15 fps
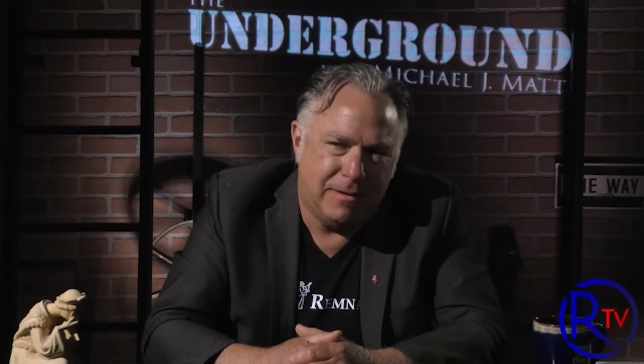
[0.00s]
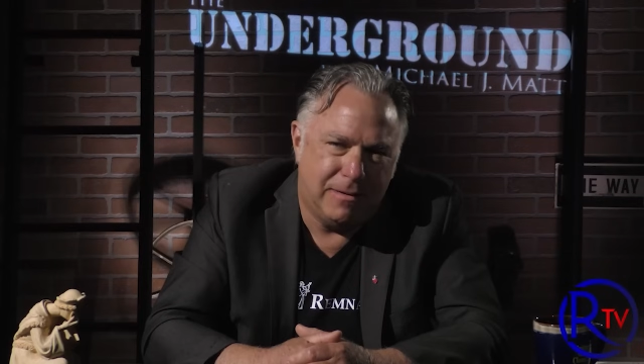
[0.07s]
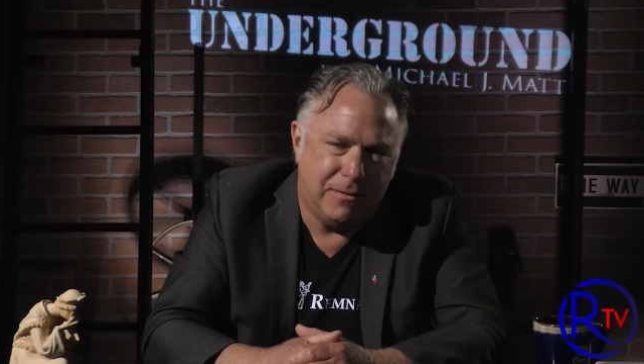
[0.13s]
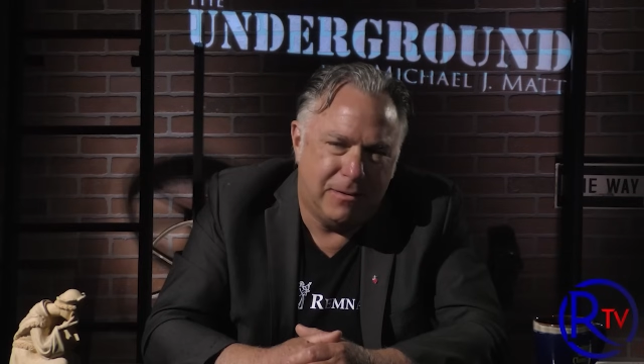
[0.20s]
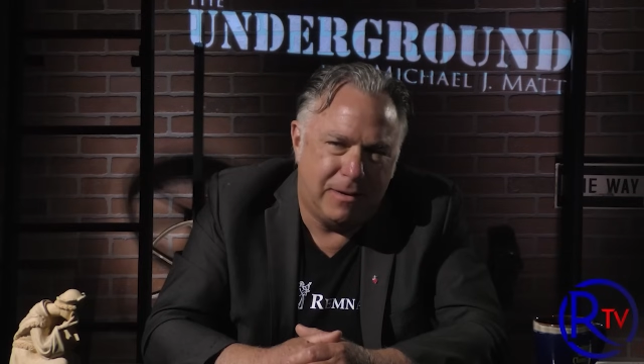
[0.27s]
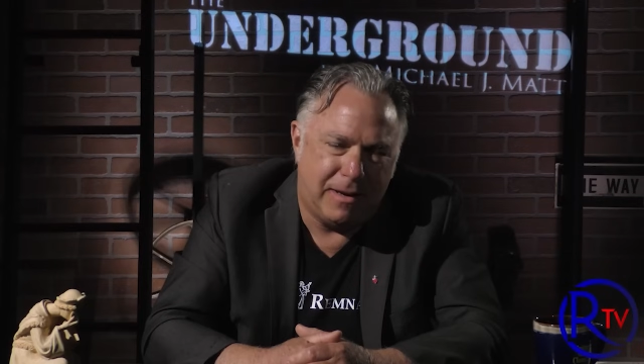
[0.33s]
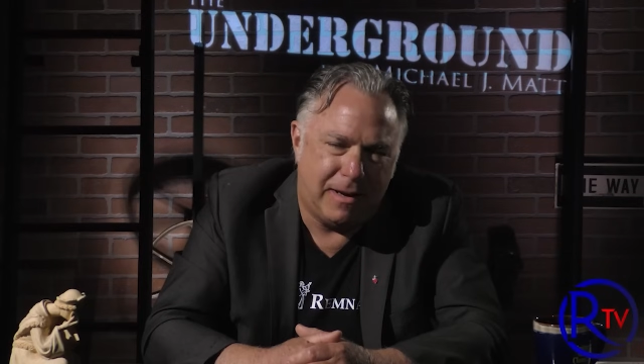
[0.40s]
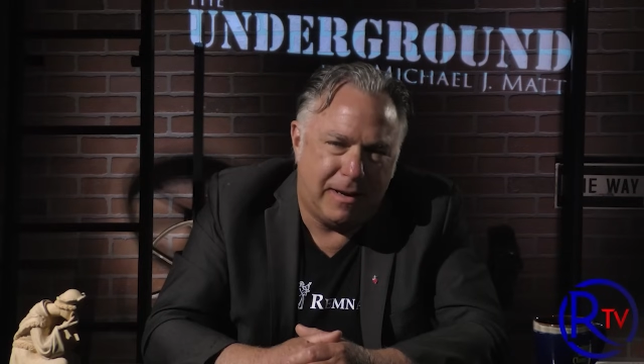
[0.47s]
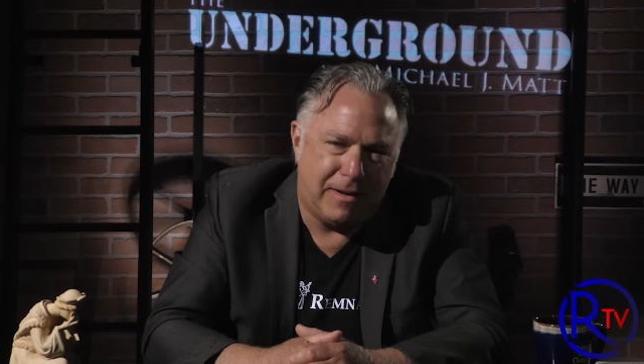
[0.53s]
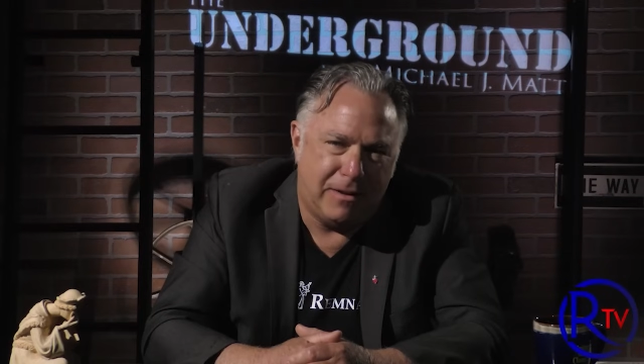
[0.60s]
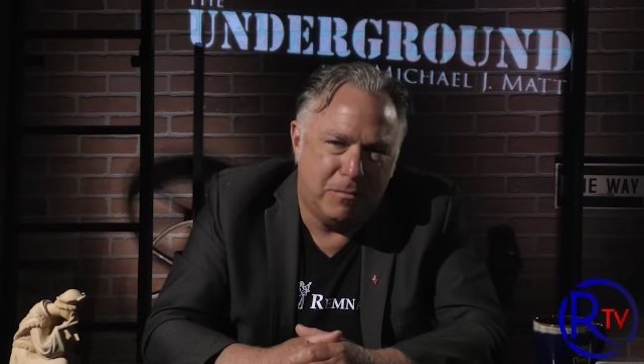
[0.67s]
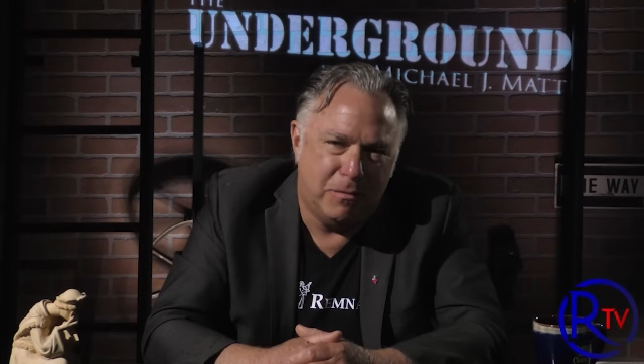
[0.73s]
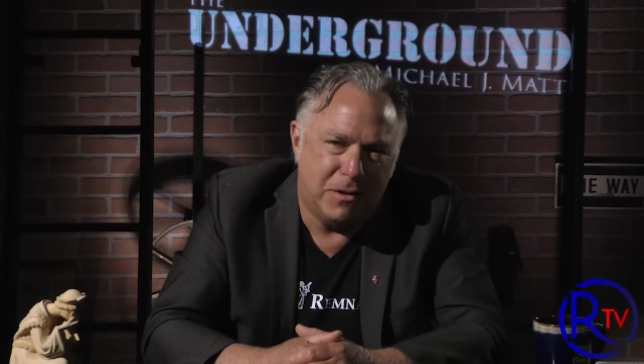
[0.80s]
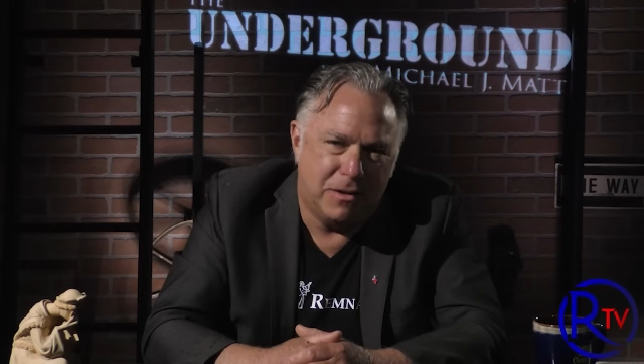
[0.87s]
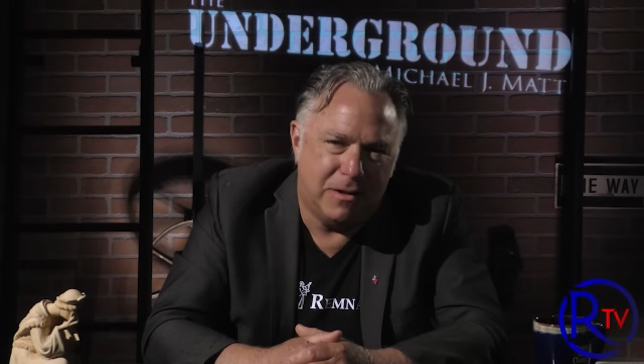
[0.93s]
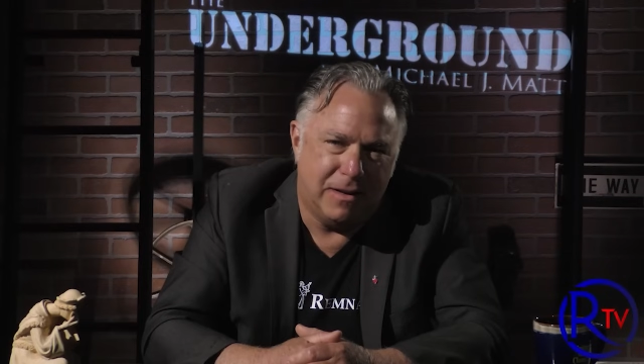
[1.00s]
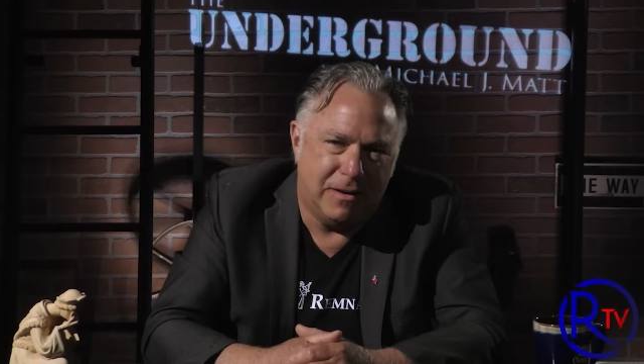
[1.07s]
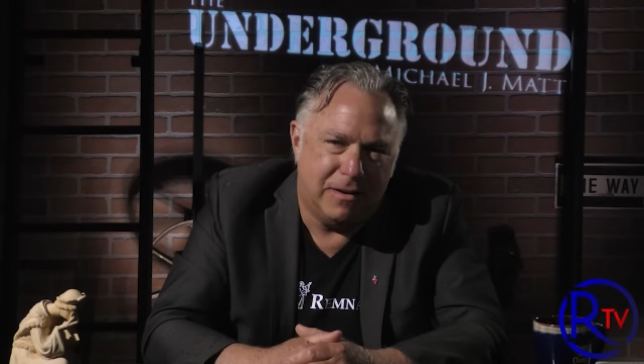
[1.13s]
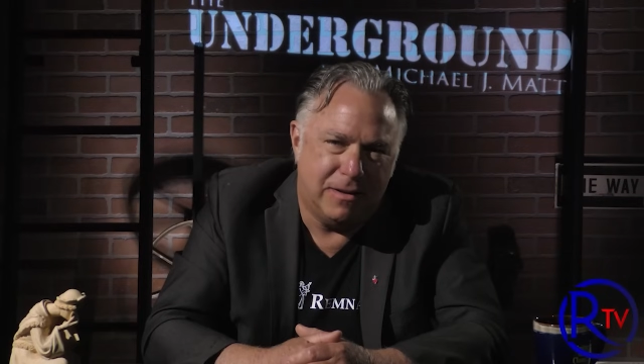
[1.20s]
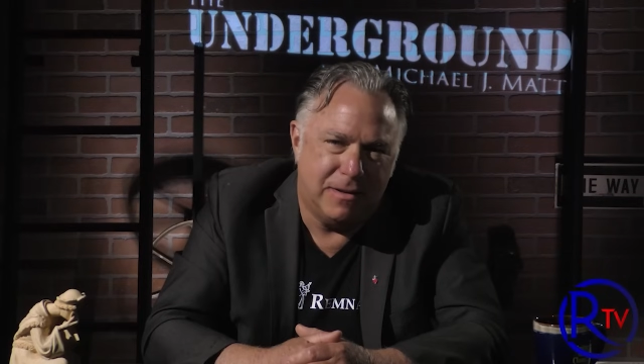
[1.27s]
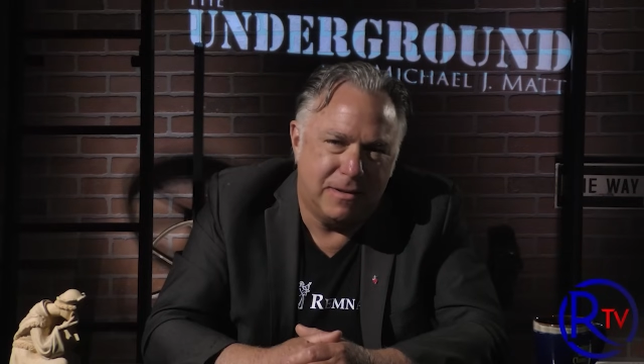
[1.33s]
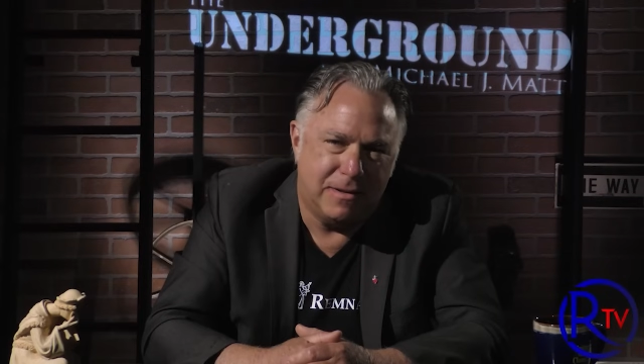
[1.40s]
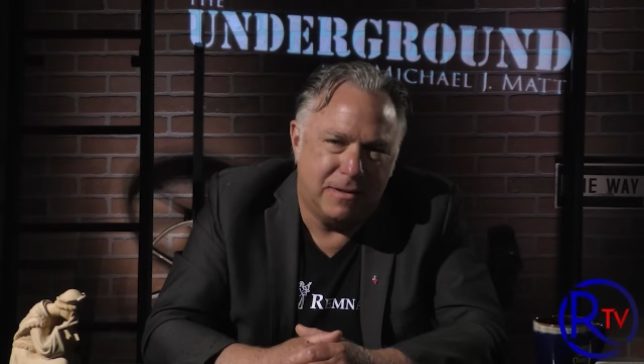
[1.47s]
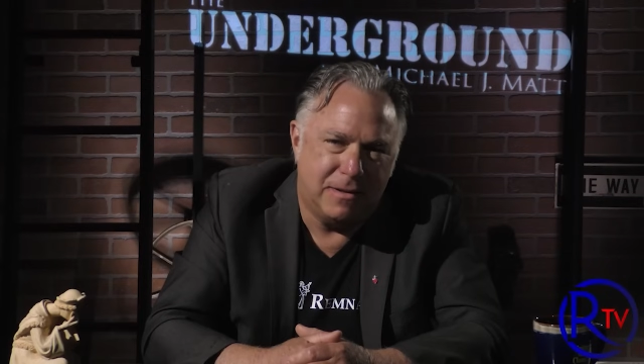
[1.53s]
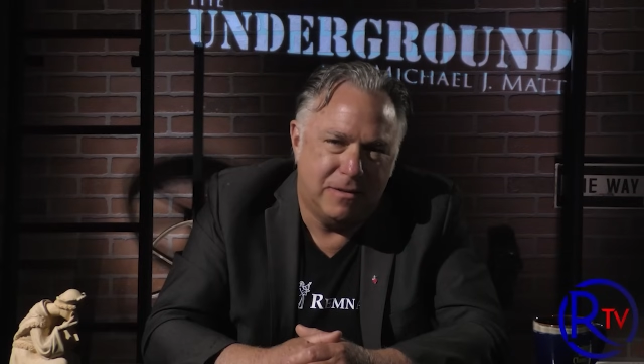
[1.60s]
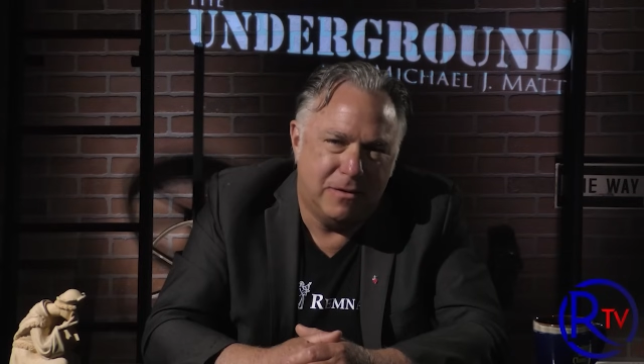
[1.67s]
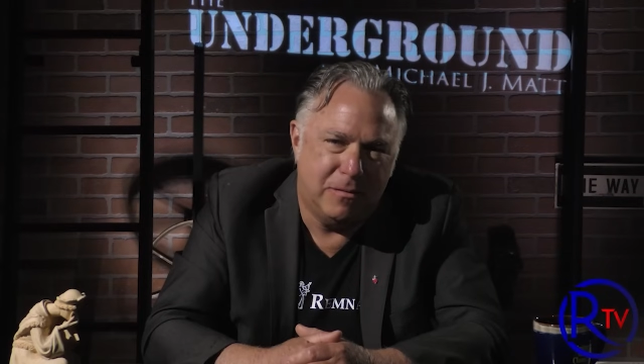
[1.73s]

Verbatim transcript: for the Catholic missionaries